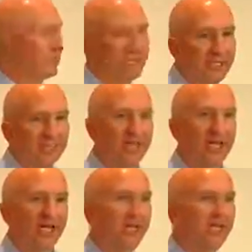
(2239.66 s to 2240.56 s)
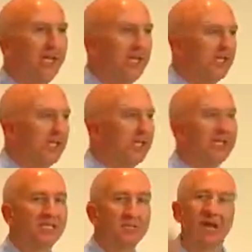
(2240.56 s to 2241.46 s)
and procedure documentation
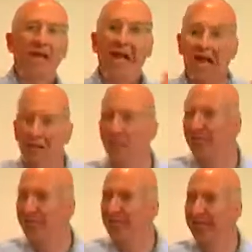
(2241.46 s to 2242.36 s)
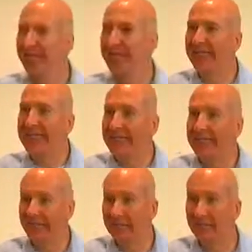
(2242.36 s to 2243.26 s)
as about how to put the data
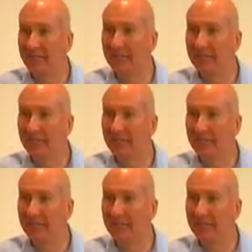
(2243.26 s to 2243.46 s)
in.